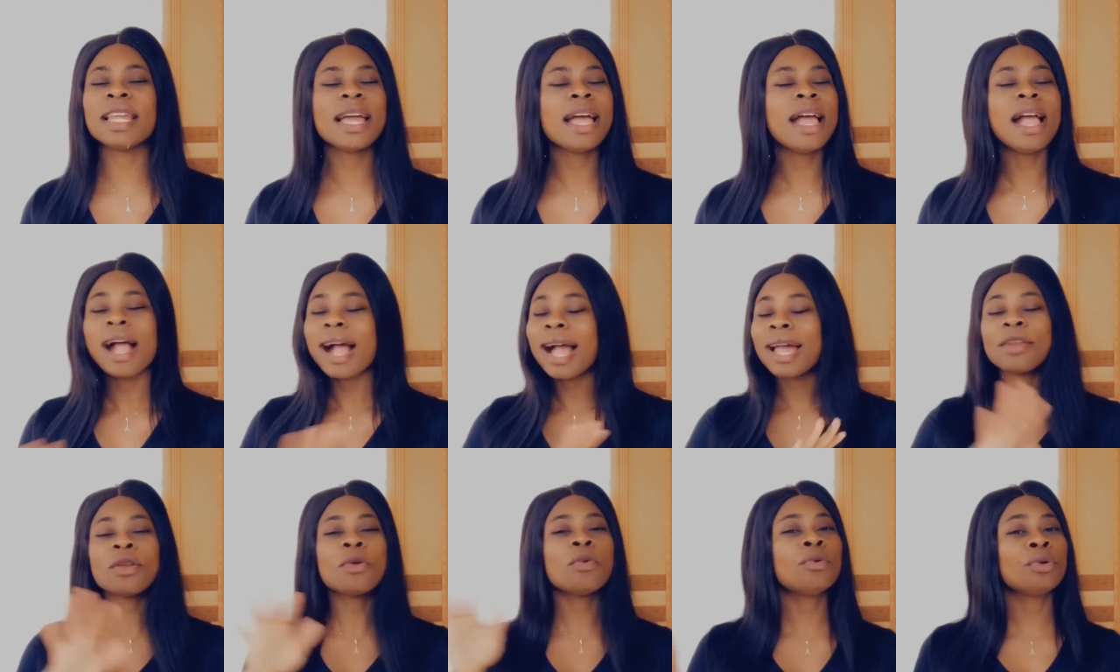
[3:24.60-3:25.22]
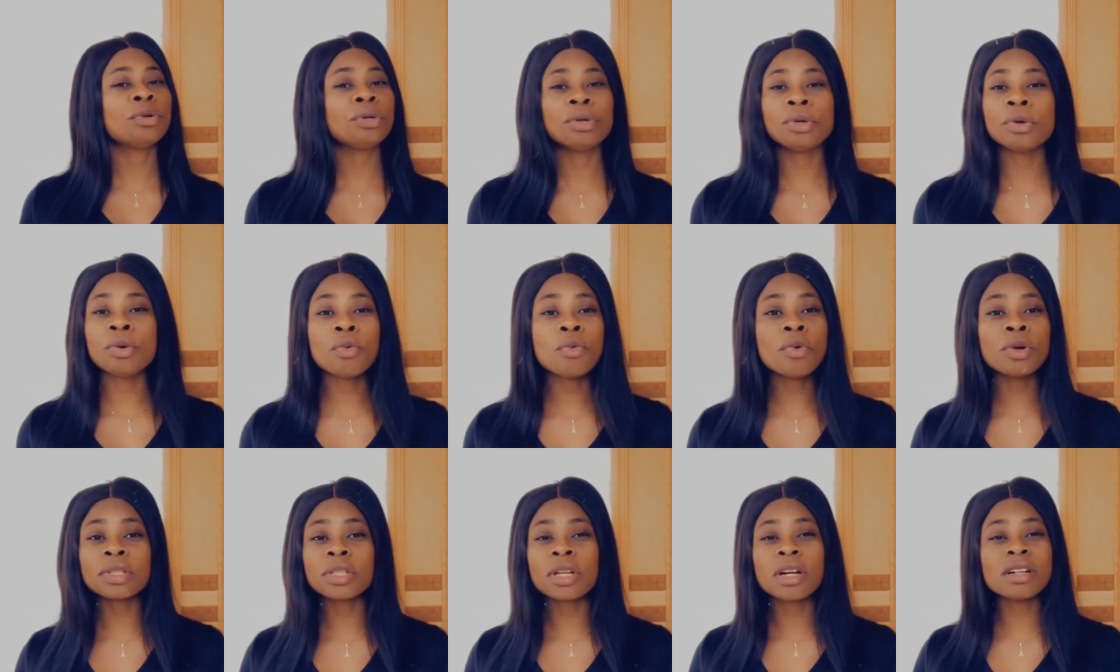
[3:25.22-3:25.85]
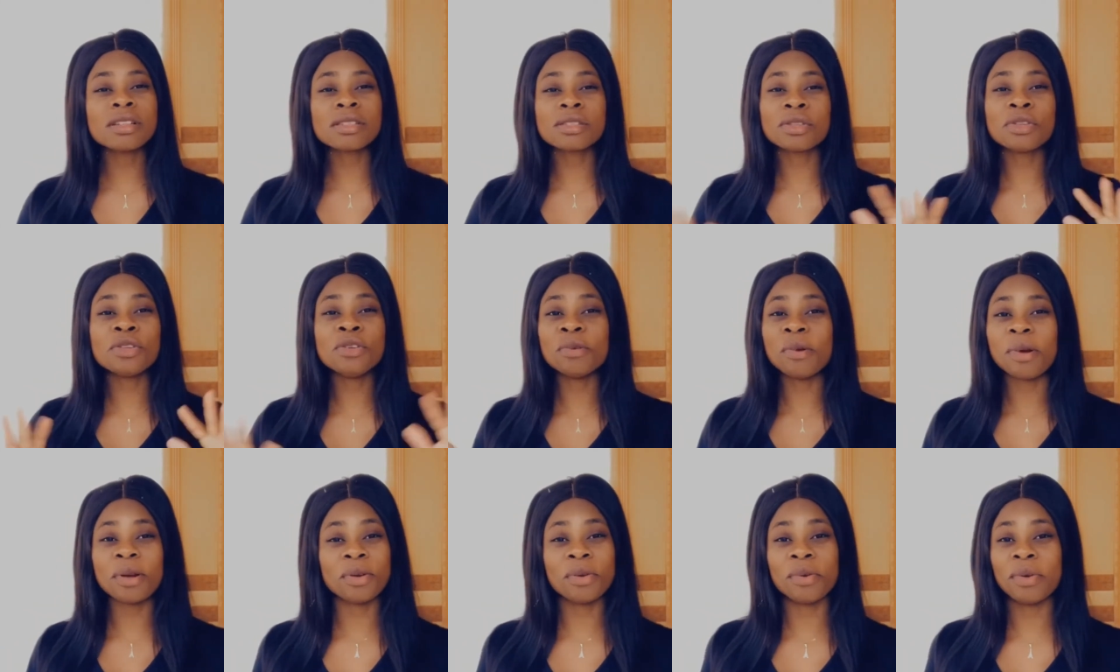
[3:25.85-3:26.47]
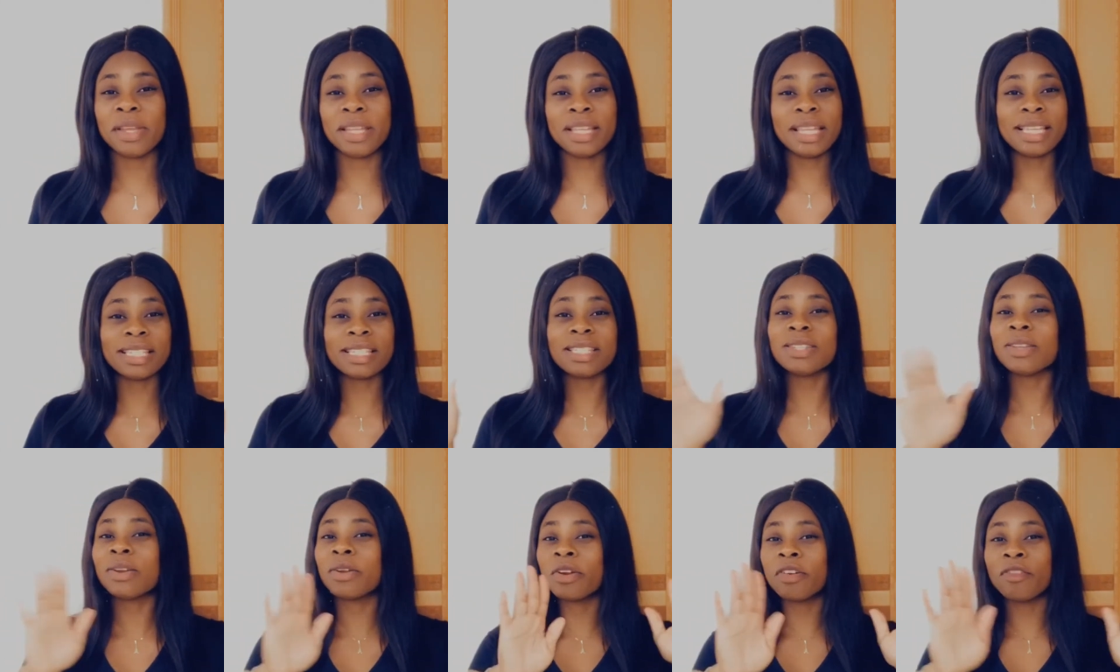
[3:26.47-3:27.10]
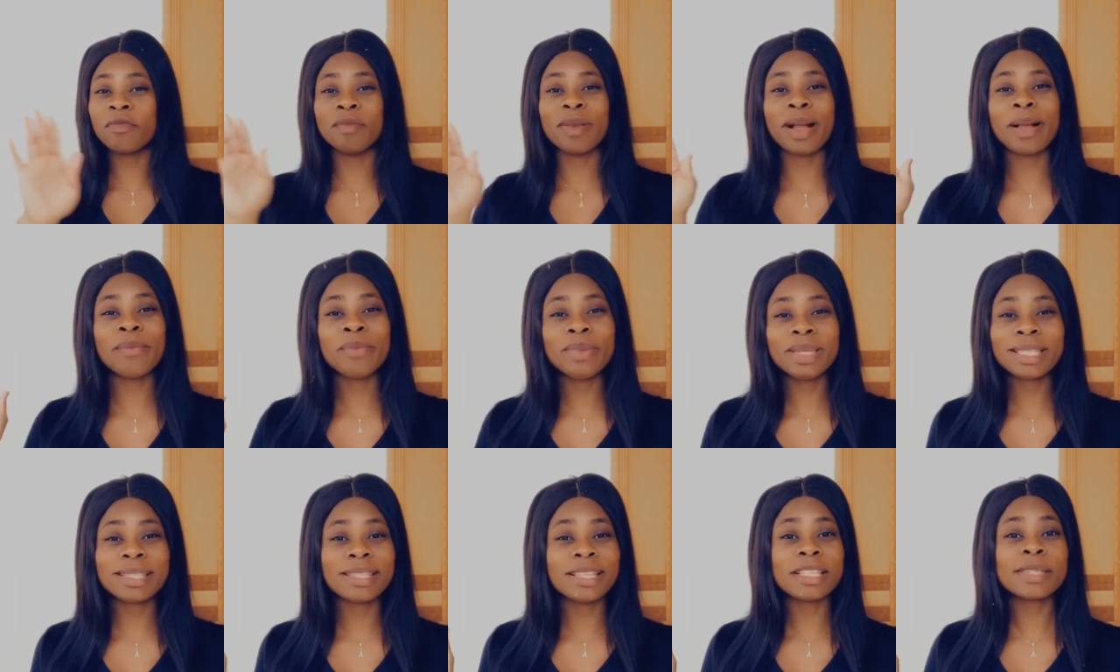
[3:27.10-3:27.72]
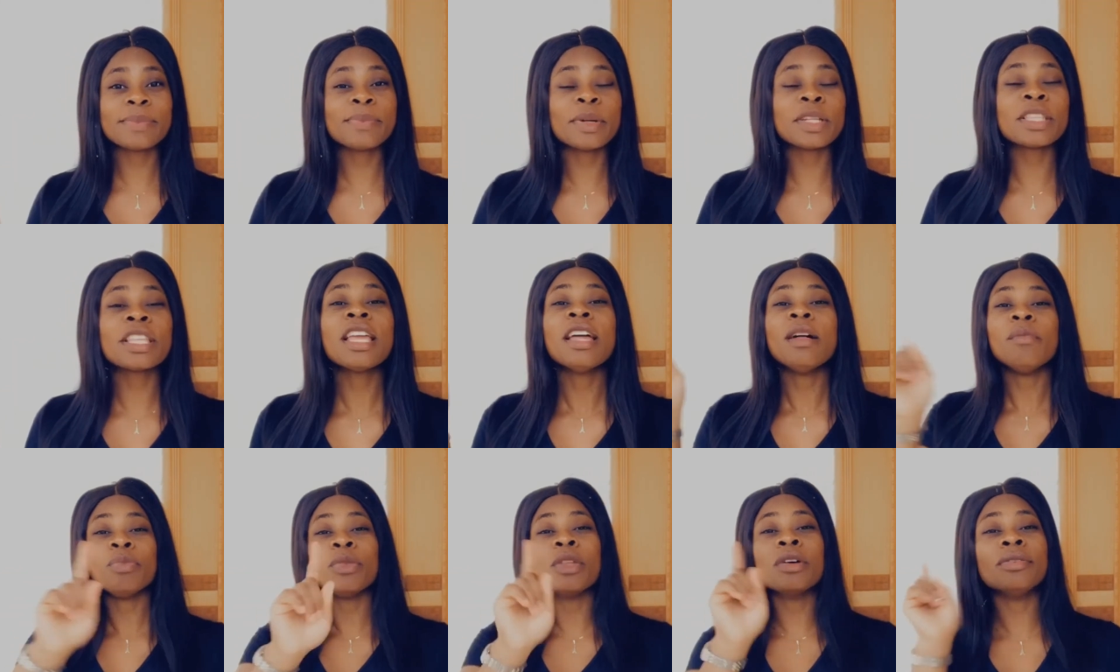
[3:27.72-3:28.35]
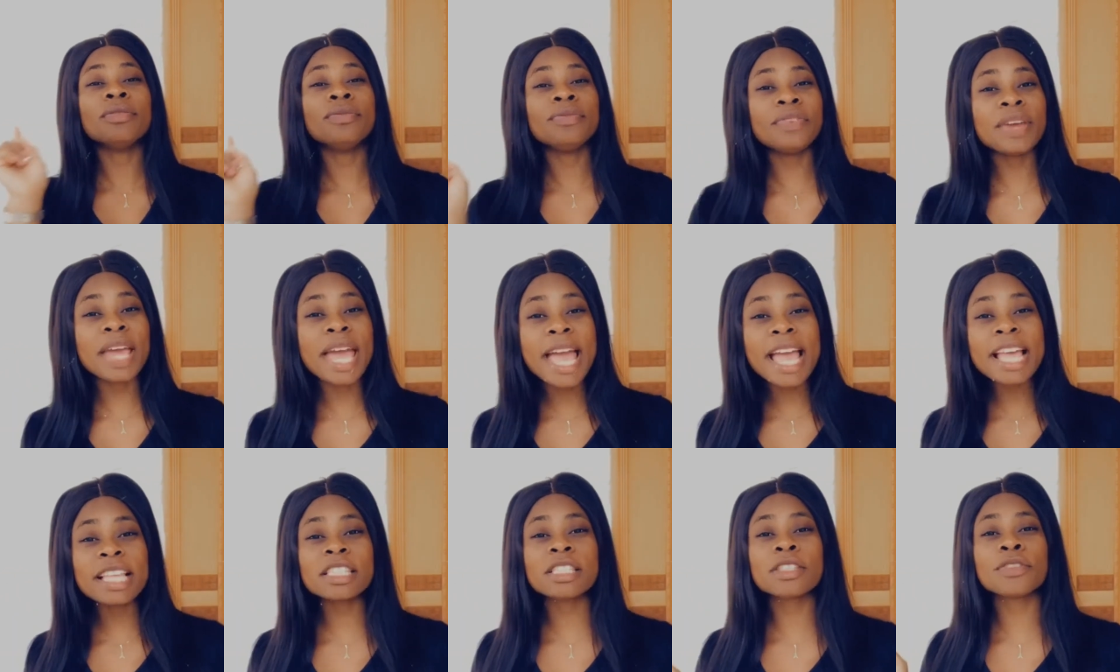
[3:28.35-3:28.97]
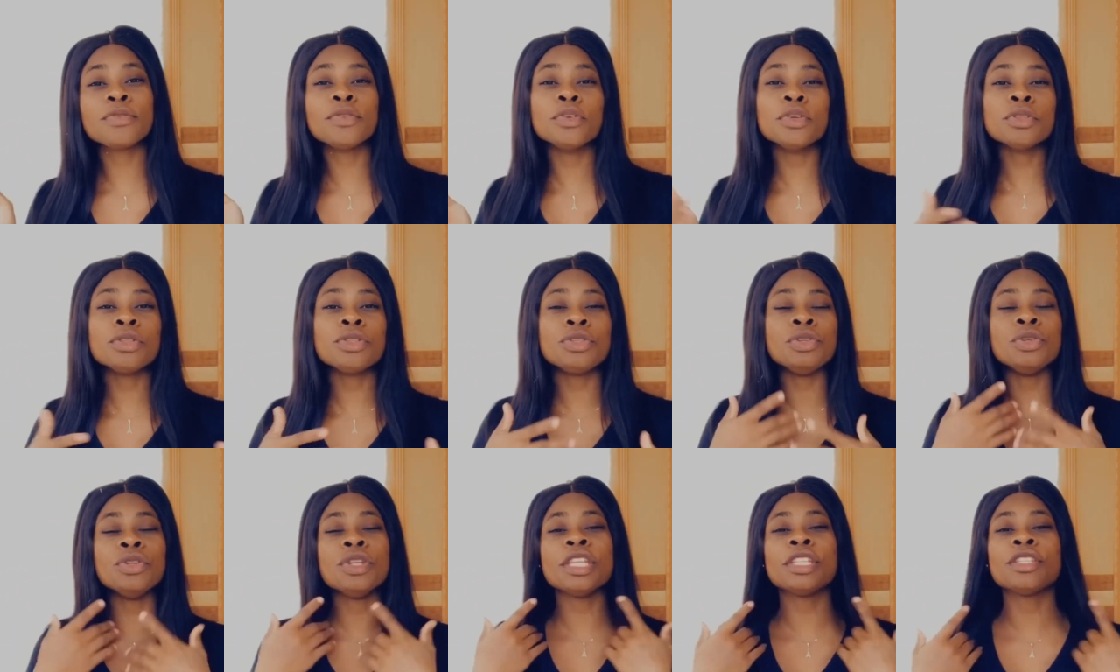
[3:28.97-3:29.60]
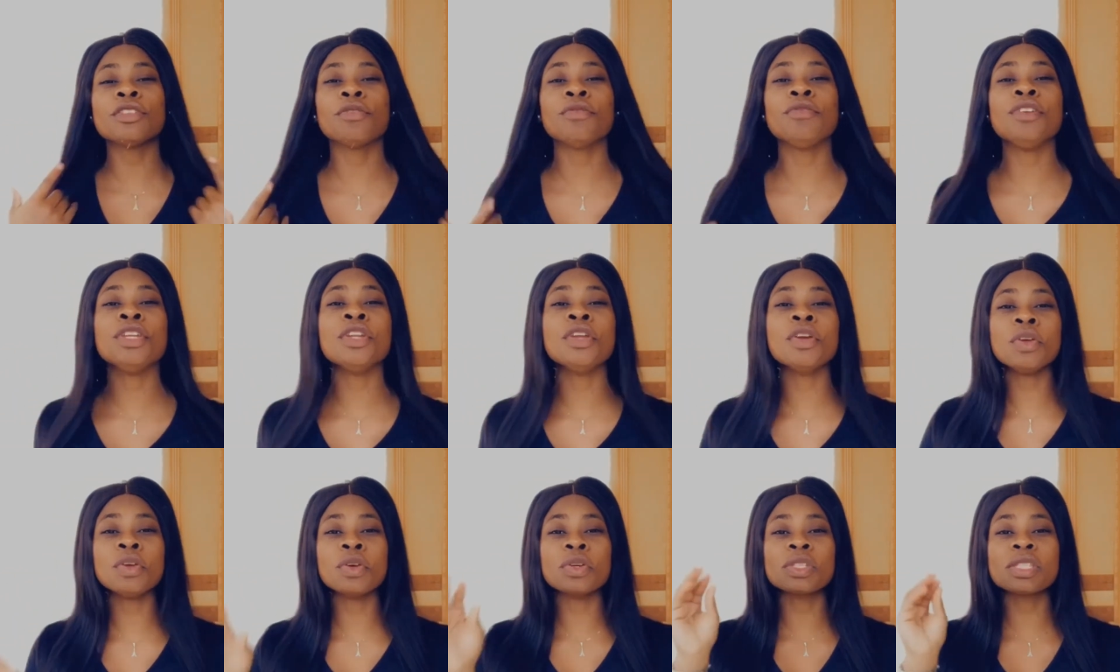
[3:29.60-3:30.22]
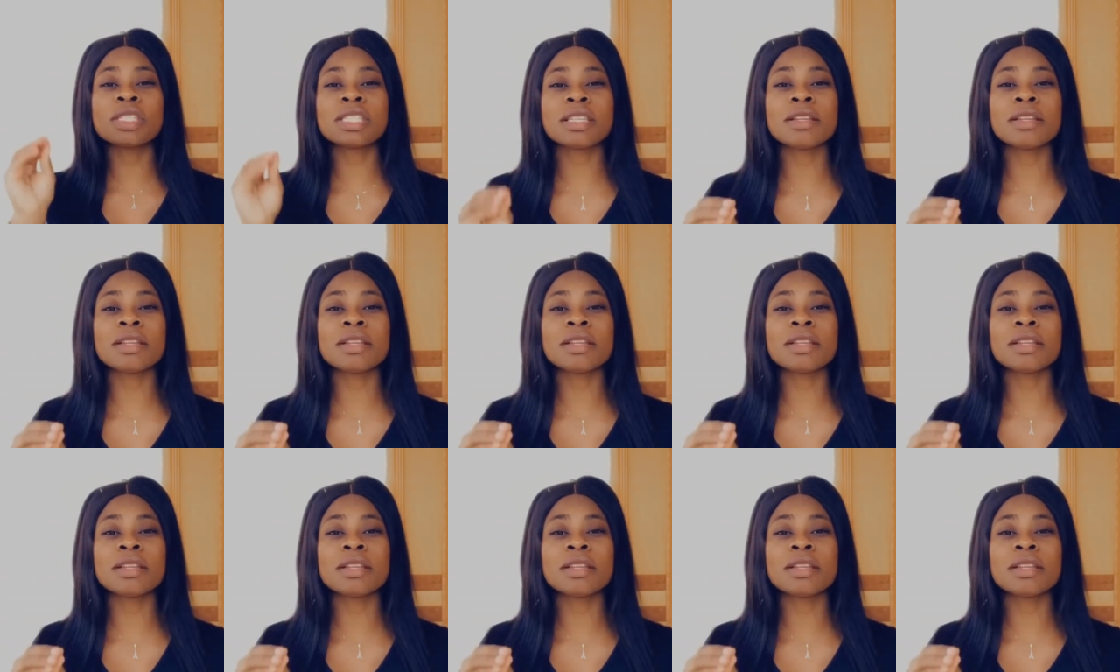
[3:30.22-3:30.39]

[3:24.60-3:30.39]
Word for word: i don't want to know what hustle you are doing it's none of my business but the first food you need to feed on your